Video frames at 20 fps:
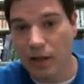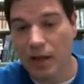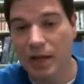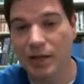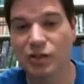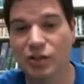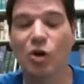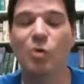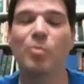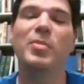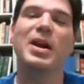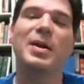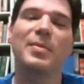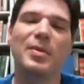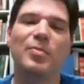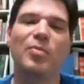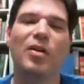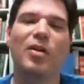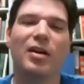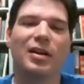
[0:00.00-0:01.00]
And so
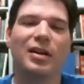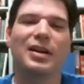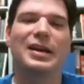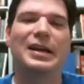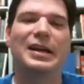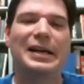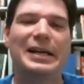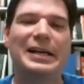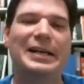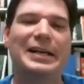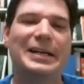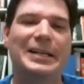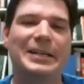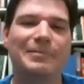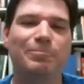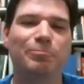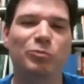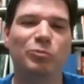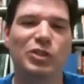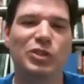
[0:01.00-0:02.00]
maybe
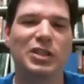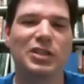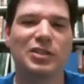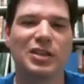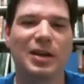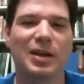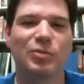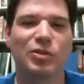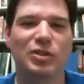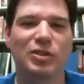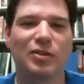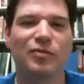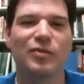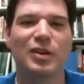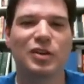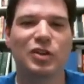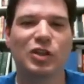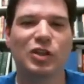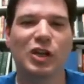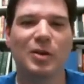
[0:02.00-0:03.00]
since I'm still
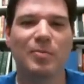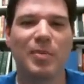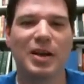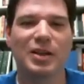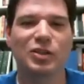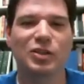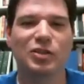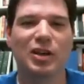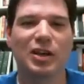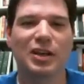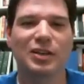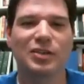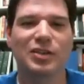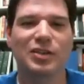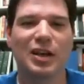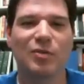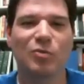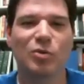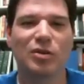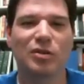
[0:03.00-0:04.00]
finishing up my studies,
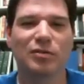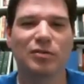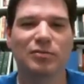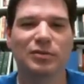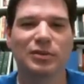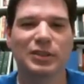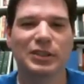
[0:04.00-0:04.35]
that will